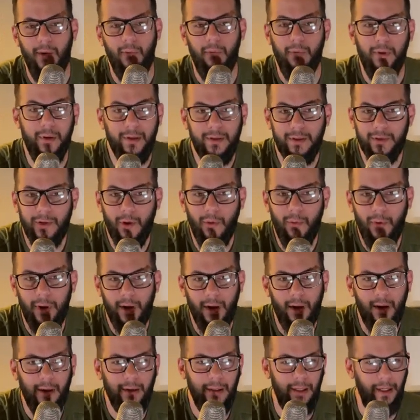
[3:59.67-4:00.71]
What is going
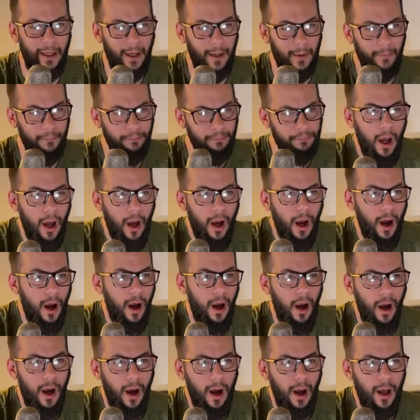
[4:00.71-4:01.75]
on here?
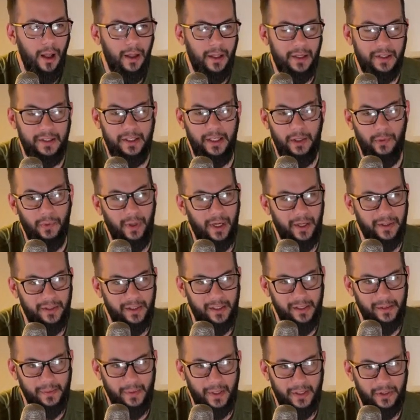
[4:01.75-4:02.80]
Uh, let's see what else
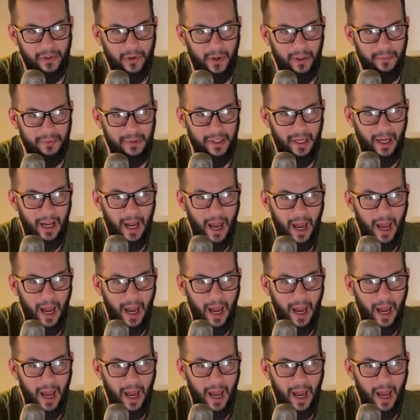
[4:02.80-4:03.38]
does my script say.